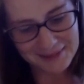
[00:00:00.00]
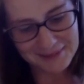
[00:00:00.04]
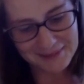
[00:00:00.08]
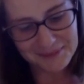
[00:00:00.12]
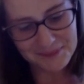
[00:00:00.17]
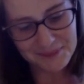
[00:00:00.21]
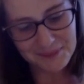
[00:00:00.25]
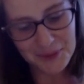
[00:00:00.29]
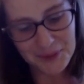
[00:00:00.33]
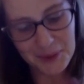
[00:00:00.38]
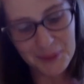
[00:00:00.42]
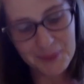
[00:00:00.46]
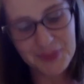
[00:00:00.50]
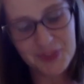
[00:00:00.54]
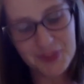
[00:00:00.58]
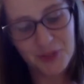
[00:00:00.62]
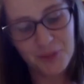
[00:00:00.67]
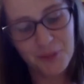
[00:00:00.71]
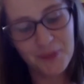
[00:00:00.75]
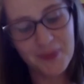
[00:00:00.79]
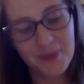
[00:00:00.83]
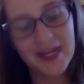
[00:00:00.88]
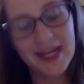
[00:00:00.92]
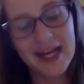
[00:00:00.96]
Pubs
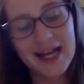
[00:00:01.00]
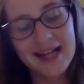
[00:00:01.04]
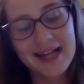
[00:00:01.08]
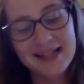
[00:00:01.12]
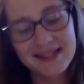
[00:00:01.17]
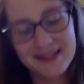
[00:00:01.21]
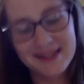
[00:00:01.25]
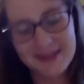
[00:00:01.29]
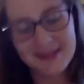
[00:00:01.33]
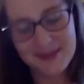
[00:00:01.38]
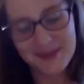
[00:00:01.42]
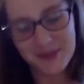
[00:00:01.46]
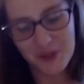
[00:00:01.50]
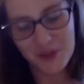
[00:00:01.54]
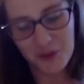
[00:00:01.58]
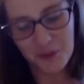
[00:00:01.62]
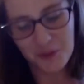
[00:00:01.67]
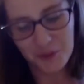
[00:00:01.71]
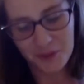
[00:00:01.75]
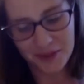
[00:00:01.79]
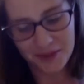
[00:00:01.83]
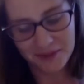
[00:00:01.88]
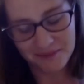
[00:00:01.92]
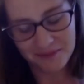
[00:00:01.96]
should be the last things to
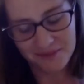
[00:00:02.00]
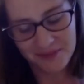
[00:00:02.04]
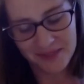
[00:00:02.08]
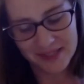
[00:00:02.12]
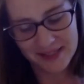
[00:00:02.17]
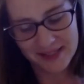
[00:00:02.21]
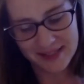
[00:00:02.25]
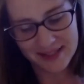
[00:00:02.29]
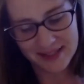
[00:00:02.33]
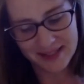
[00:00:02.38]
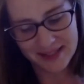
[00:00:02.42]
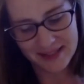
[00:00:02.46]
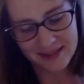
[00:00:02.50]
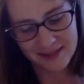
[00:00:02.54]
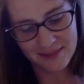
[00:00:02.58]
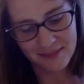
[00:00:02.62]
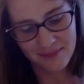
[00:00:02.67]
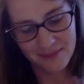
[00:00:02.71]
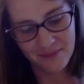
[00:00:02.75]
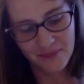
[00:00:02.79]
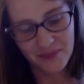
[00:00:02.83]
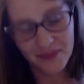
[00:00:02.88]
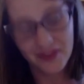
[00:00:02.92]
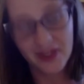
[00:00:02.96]
open, he said.
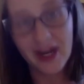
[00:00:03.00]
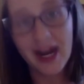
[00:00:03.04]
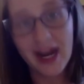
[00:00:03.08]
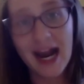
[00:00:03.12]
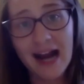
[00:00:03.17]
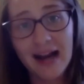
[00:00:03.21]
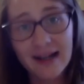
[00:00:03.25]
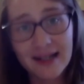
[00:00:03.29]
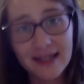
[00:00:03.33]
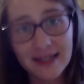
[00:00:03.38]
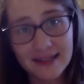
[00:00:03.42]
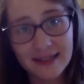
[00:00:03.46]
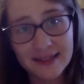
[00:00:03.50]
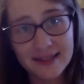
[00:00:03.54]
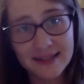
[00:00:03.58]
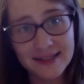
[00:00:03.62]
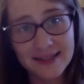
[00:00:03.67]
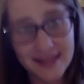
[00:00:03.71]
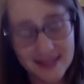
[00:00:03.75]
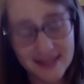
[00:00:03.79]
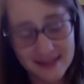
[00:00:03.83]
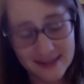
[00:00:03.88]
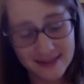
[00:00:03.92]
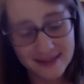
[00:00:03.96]
They're hardly a
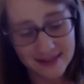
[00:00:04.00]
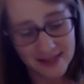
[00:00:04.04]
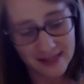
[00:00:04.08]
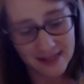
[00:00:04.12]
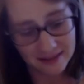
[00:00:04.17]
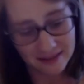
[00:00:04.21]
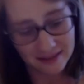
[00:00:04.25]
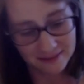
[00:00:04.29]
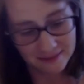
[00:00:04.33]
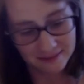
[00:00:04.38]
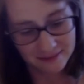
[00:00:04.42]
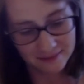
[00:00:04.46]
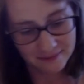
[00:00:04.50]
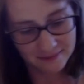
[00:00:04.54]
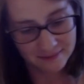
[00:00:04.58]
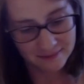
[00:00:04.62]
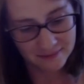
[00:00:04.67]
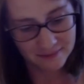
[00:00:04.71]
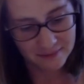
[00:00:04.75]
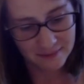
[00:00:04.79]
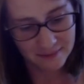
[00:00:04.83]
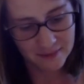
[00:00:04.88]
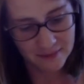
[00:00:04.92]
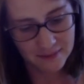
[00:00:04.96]
necessity.
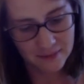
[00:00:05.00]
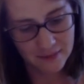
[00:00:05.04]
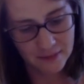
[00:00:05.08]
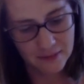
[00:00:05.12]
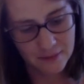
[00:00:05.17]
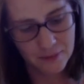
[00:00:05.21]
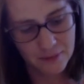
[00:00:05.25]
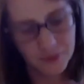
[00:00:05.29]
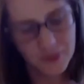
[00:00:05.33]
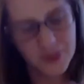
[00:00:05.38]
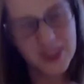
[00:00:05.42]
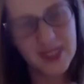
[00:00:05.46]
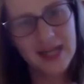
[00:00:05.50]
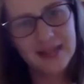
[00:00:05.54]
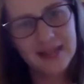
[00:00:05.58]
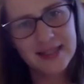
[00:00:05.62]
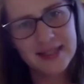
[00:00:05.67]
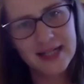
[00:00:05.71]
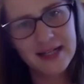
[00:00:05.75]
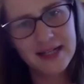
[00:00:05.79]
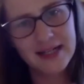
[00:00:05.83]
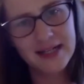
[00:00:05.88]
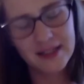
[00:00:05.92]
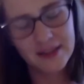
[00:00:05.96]
But Dad
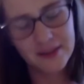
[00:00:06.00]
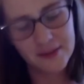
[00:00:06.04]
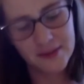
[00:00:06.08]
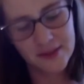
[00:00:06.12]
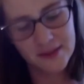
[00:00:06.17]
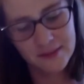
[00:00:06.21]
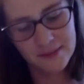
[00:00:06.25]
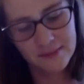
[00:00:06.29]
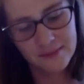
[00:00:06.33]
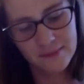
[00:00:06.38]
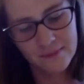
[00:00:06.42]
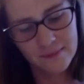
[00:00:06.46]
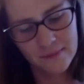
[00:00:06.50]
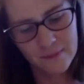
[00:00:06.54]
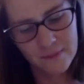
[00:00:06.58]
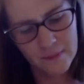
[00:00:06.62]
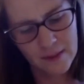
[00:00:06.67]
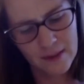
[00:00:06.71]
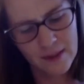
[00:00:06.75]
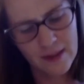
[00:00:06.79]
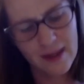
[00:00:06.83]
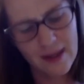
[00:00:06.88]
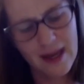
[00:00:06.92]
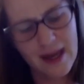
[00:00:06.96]
argued,
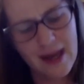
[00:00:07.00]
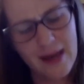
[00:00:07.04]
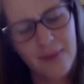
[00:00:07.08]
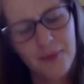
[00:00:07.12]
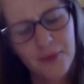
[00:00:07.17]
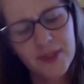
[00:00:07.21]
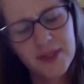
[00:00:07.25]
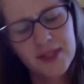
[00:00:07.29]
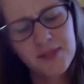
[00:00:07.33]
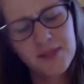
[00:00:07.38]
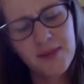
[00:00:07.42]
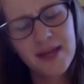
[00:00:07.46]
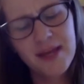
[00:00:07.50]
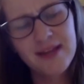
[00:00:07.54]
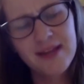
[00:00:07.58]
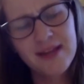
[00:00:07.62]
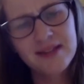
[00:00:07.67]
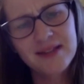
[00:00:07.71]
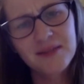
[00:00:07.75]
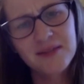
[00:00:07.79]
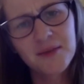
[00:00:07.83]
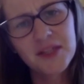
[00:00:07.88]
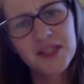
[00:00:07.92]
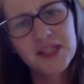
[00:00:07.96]
but it depends
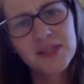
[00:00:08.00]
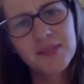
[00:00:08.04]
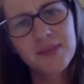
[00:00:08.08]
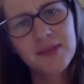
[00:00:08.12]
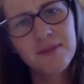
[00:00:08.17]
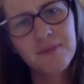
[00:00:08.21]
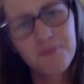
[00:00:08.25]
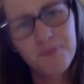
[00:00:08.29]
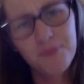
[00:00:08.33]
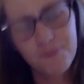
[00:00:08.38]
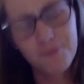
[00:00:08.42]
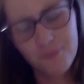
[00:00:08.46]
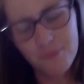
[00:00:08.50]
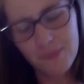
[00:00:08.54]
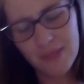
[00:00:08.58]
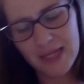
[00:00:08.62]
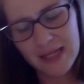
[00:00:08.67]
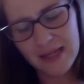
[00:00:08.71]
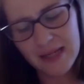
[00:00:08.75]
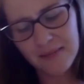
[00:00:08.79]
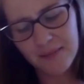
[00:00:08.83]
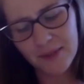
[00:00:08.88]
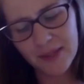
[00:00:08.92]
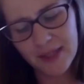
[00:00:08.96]
on what you
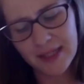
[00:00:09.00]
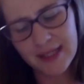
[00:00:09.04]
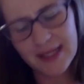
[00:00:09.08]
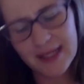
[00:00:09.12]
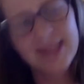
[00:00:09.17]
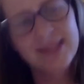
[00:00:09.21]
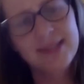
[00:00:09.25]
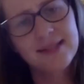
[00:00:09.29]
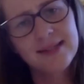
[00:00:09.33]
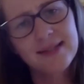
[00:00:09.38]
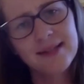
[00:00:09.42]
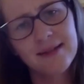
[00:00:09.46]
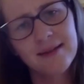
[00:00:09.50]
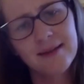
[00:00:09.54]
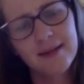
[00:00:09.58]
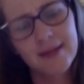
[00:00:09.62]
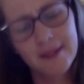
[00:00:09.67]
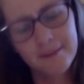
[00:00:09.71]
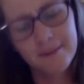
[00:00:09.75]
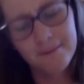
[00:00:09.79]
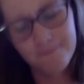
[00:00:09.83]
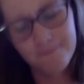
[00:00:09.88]
mean by necessary.